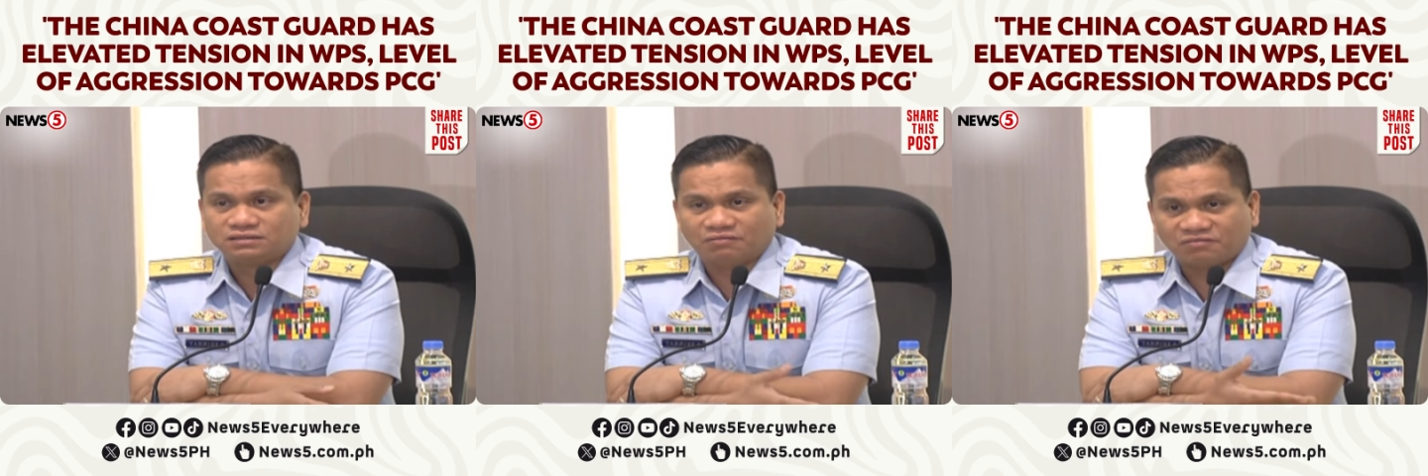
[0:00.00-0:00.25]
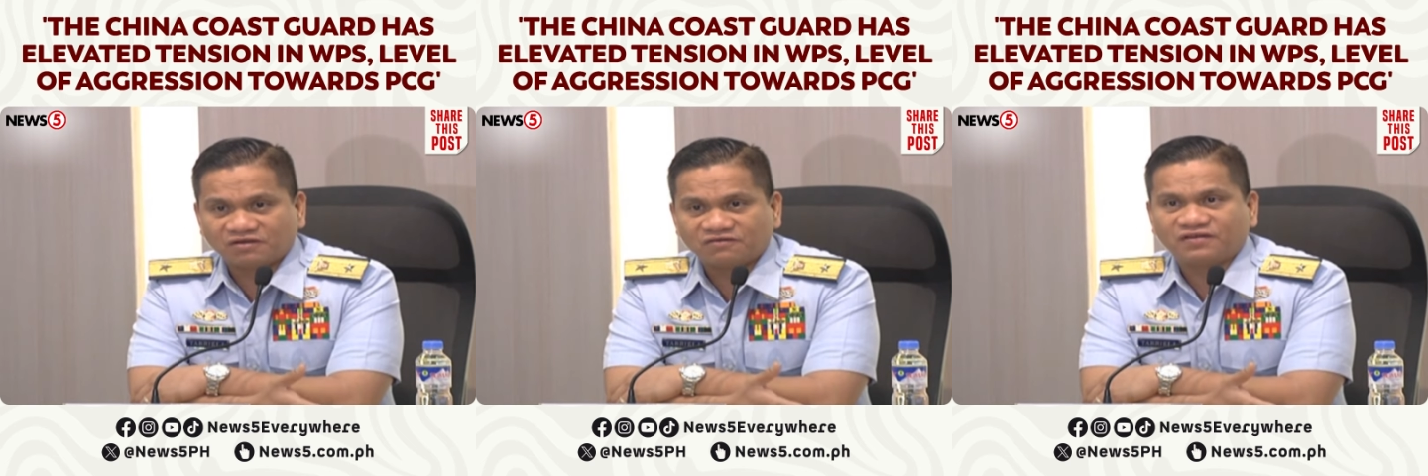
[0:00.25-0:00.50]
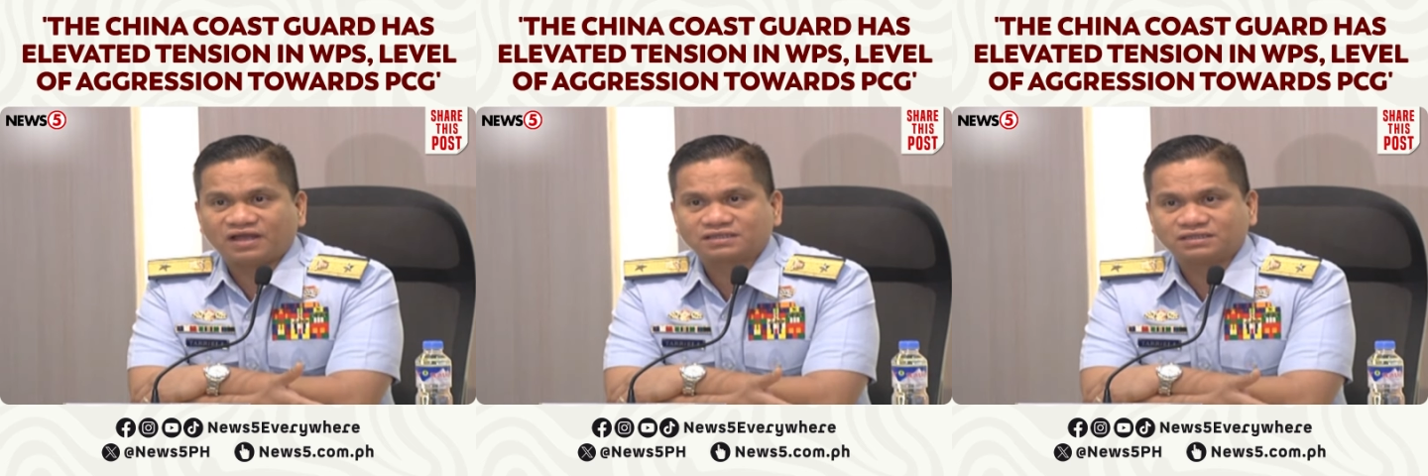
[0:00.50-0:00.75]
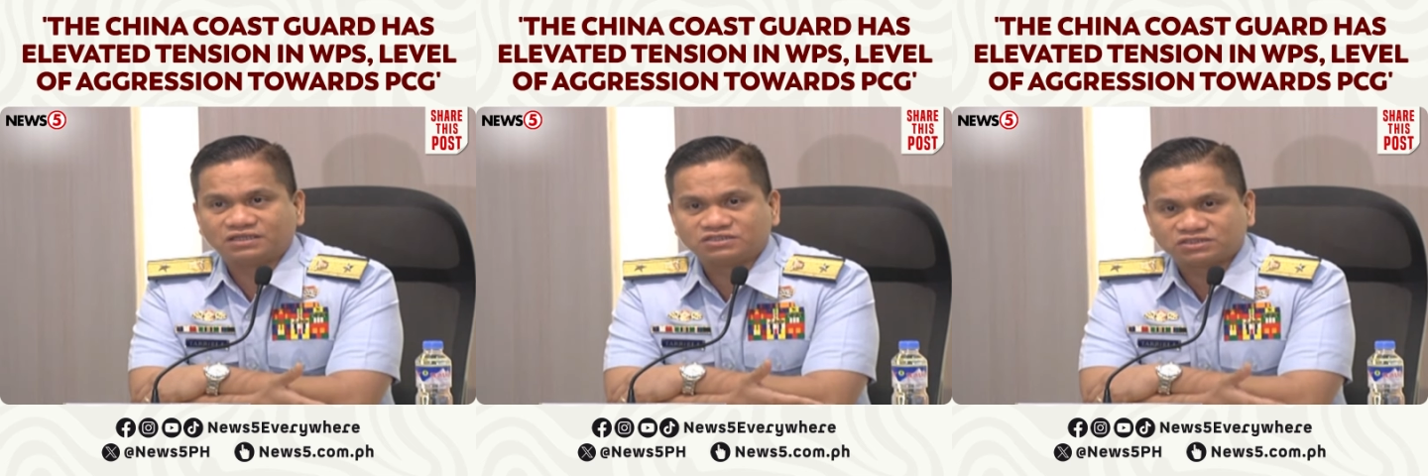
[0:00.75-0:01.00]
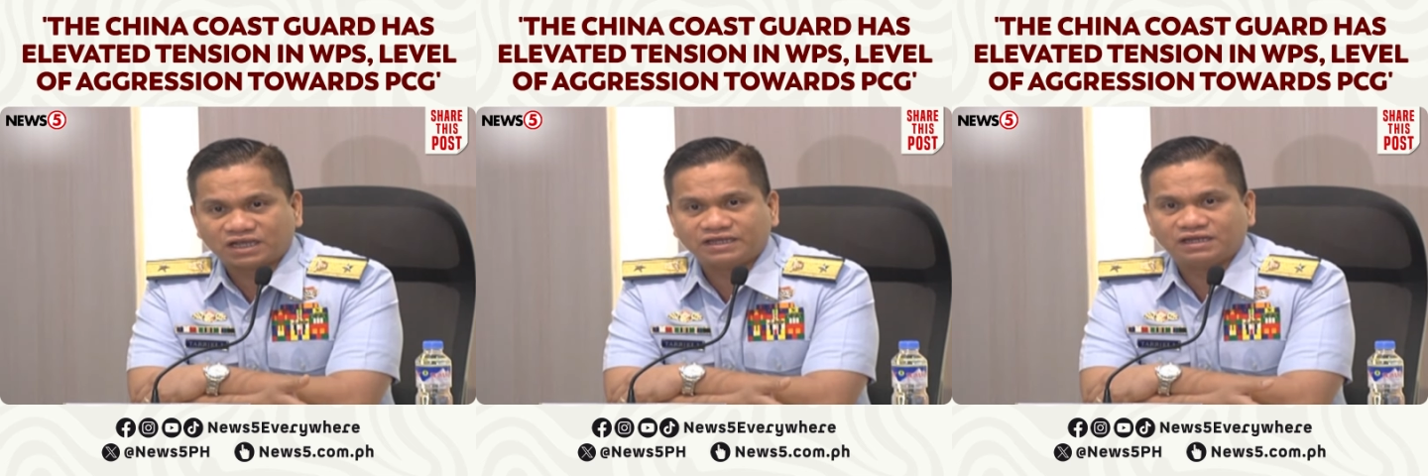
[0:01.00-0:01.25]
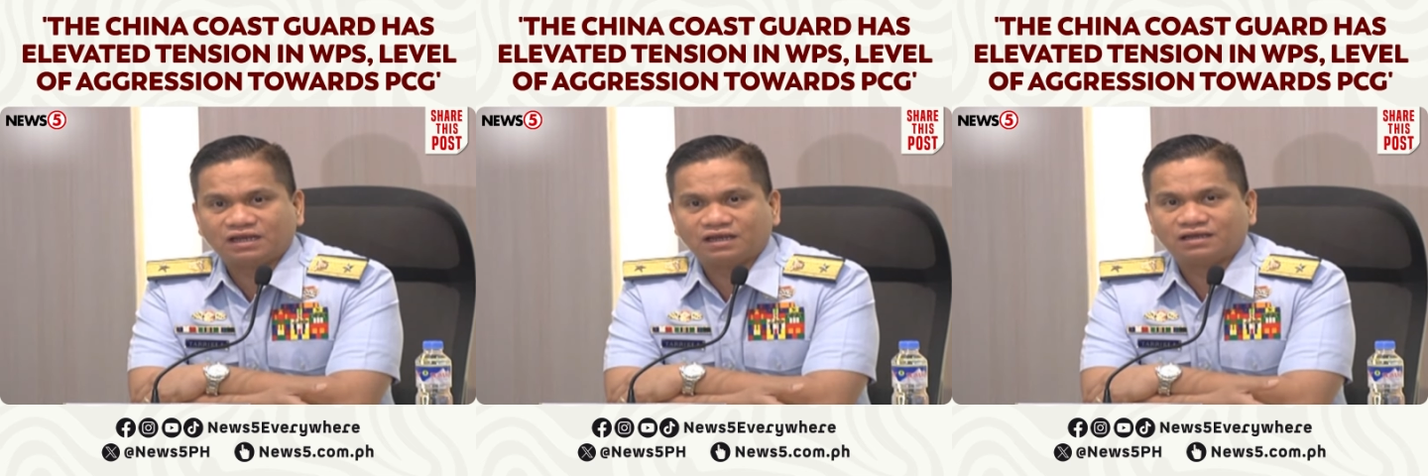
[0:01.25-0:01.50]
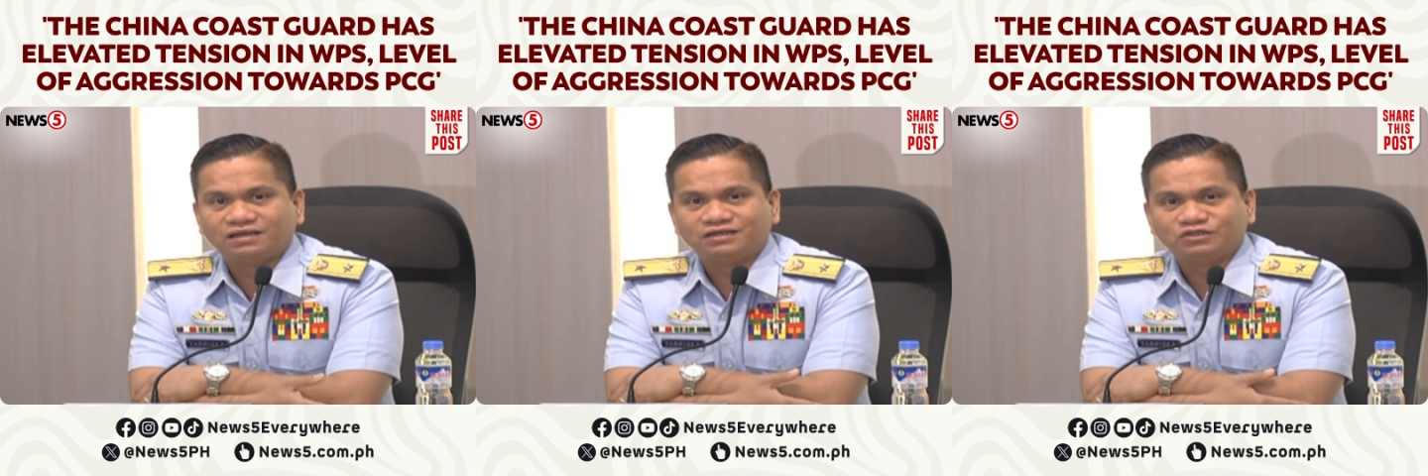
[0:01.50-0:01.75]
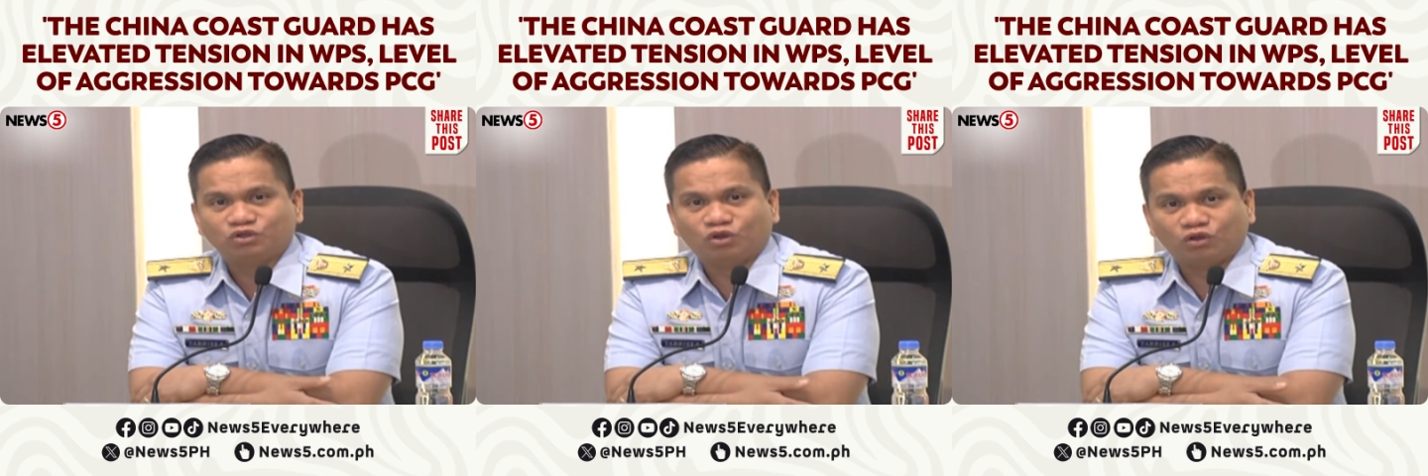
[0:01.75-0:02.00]
The mere fact that China
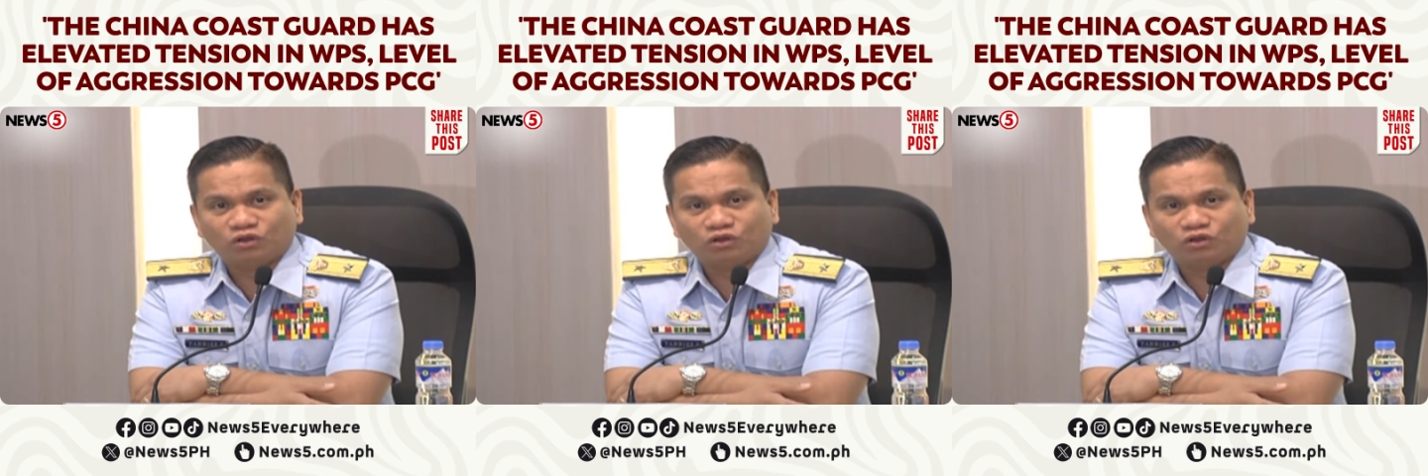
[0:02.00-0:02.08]
no